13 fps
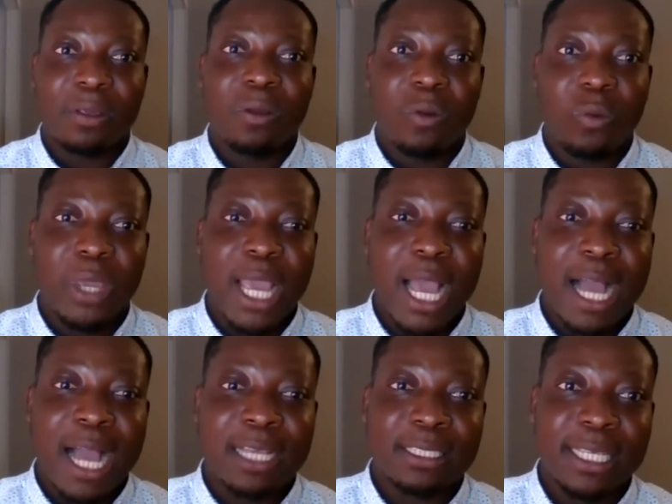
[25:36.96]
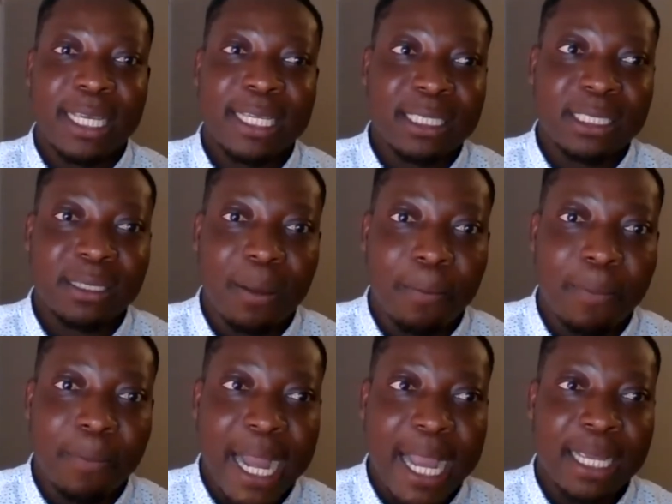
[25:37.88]
We are assessed
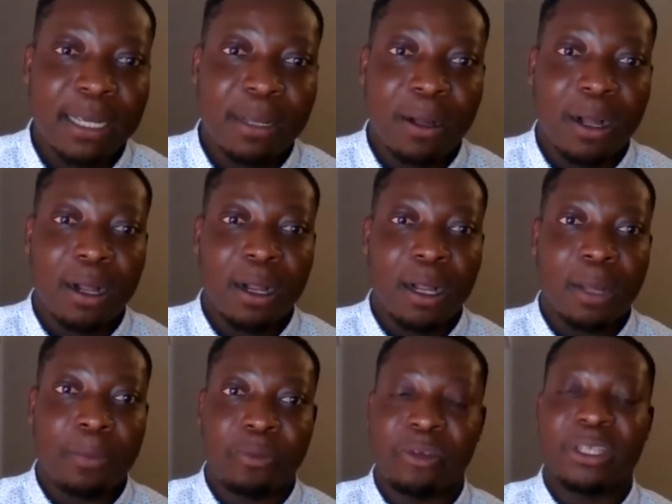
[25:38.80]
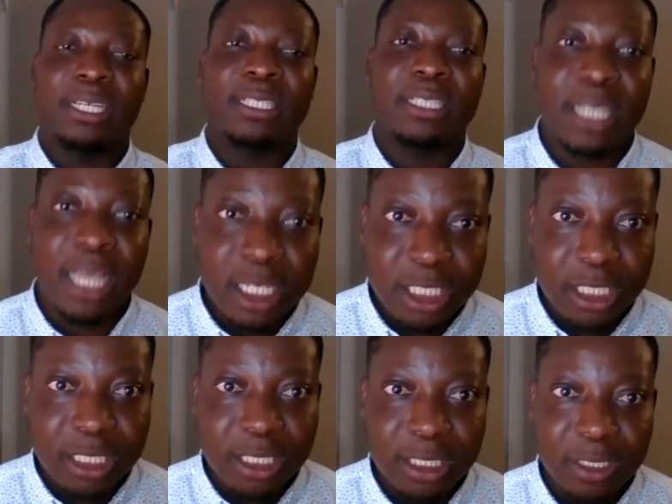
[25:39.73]
by presentations.
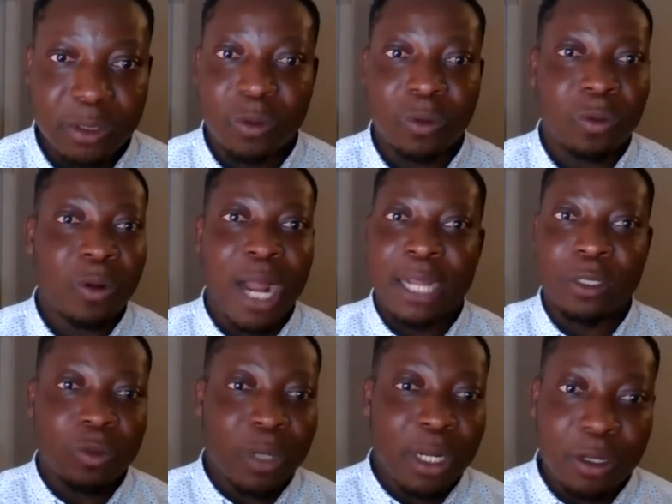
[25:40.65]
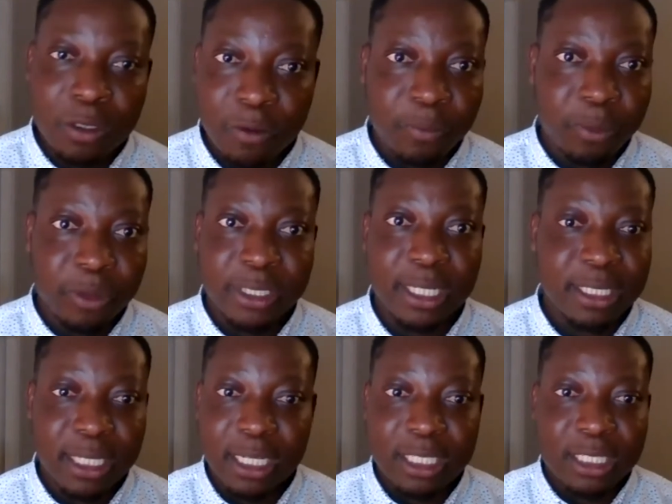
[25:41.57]
So I do a lot of
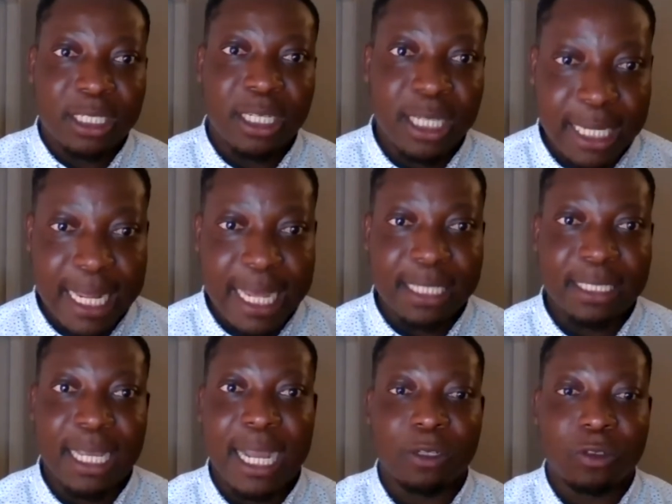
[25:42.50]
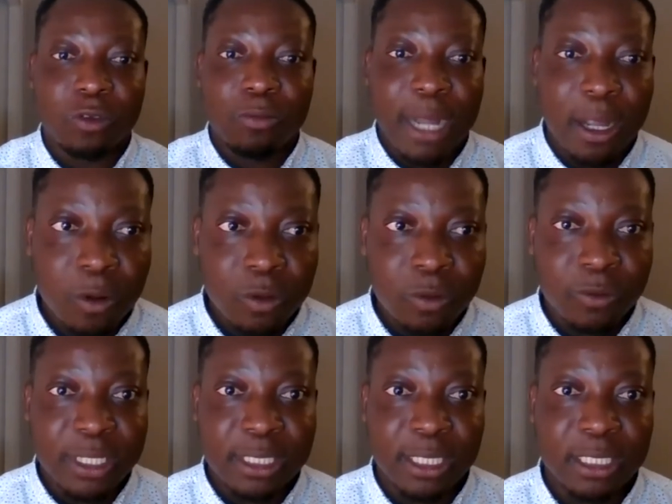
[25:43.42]
presentation in class. I do my own
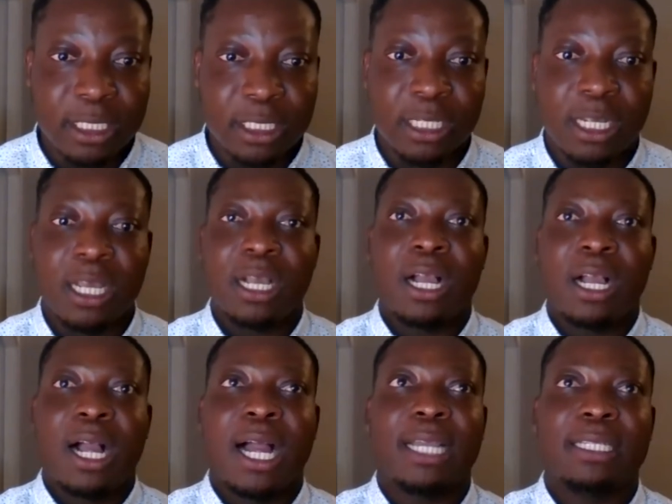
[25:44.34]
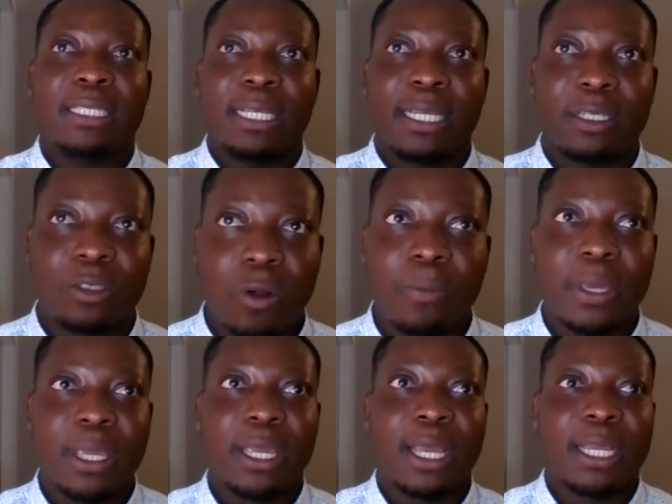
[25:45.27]
research. I take a topic,
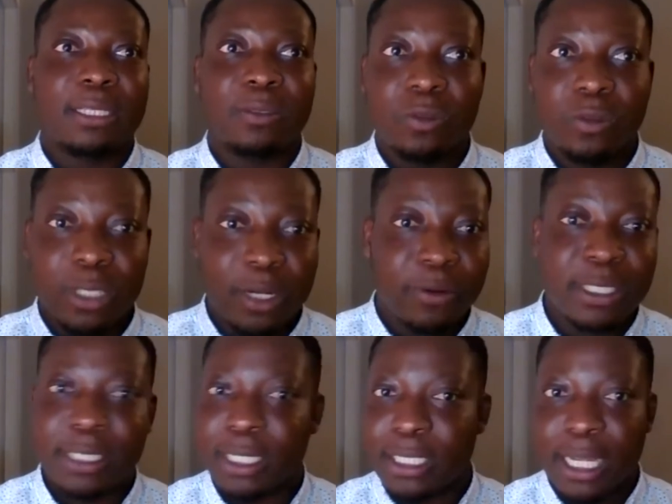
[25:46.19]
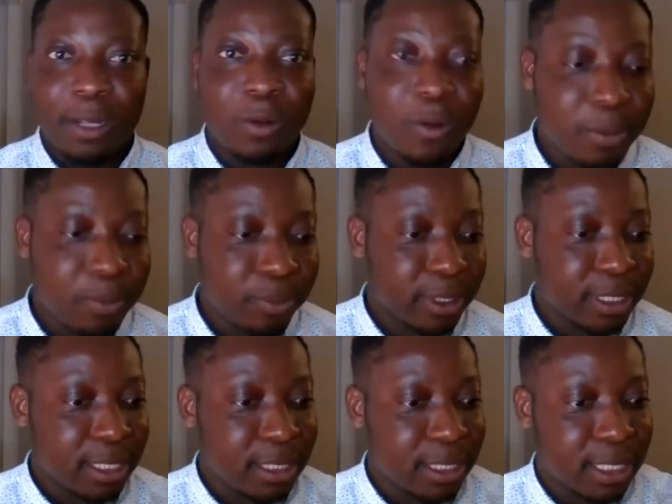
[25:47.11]
I do the research, I go and present
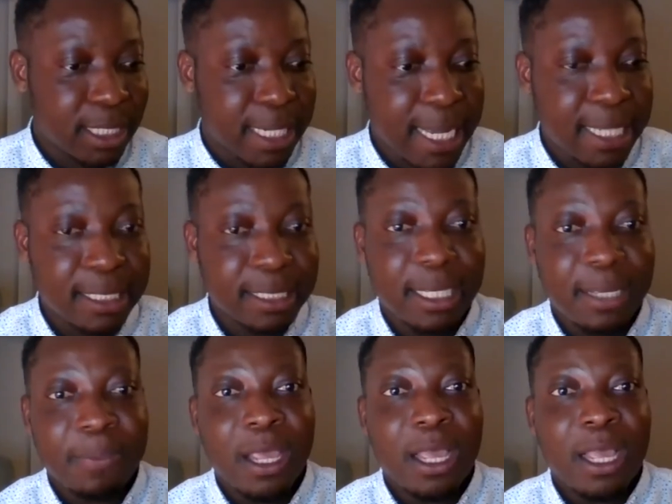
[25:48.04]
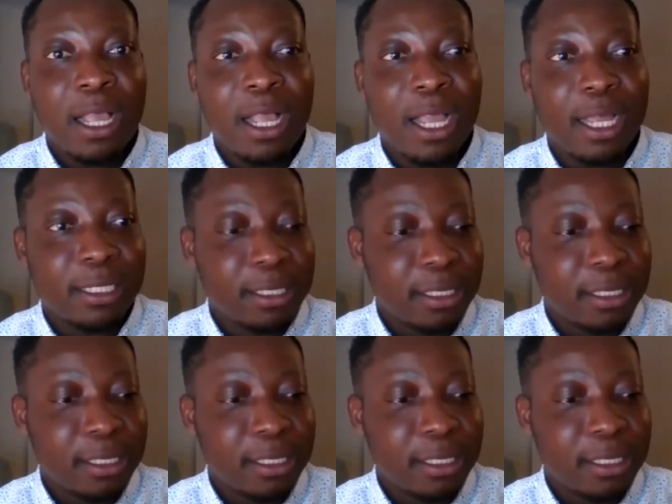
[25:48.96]
in class. And